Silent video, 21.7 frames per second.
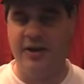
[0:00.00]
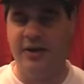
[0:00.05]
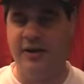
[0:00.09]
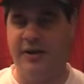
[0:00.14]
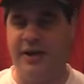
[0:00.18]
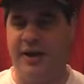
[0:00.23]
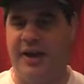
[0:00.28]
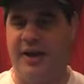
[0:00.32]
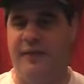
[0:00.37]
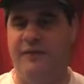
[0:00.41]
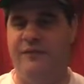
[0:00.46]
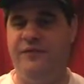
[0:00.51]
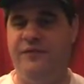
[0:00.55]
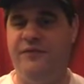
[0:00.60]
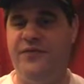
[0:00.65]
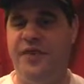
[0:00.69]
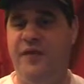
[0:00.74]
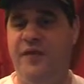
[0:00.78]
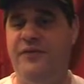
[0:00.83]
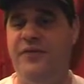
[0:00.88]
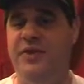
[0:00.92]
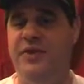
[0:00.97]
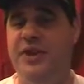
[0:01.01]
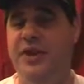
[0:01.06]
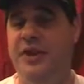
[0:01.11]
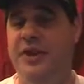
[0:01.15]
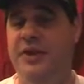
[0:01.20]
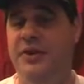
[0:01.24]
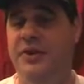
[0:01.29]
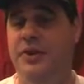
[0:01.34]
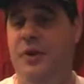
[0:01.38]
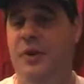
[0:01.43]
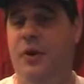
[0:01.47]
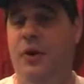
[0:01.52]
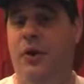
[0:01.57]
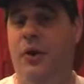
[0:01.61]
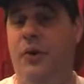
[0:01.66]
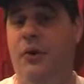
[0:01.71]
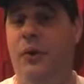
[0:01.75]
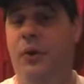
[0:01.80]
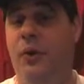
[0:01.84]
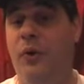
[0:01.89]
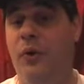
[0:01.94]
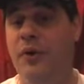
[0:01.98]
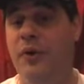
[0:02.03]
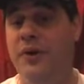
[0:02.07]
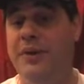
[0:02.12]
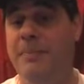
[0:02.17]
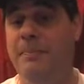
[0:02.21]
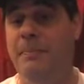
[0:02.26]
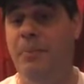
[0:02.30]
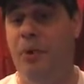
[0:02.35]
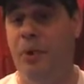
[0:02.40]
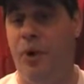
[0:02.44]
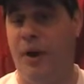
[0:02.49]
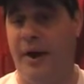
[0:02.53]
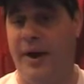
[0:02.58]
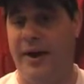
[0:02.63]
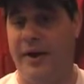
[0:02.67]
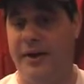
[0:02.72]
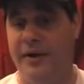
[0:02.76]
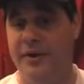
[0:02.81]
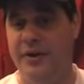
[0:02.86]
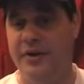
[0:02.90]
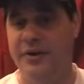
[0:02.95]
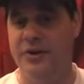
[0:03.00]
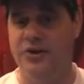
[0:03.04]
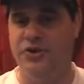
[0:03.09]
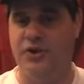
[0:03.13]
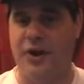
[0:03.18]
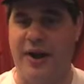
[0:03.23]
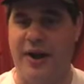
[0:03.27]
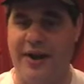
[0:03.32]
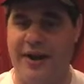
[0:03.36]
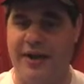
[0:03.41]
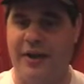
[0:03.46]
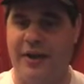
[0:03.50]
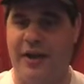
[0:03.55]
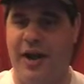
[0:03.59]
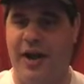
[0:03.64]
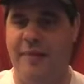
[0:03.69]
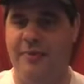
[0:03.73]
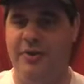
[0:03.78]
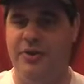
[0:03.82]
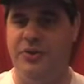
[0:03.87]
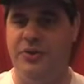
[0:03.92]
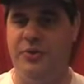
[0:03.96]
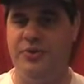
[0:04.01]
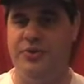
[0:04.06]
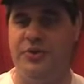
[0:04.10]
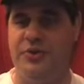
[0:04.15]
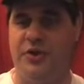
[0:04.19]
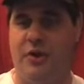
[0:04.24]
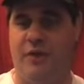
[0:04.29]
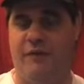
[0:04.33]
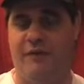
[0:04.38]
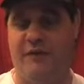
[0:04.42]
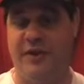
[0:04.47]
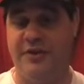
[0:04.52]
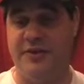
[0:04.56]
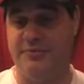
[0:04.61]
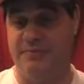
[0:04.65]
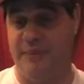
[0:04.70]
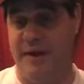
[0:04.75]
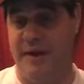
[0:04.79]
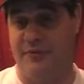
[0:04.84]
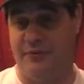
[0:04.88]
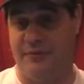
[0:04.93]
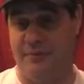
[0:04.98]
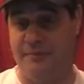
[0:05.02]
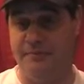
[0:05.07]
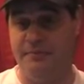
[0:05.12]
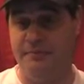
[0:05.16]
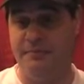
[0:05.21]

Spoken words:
like a 15-year-old horny boy trying to climb into his girlfriend's bedroom.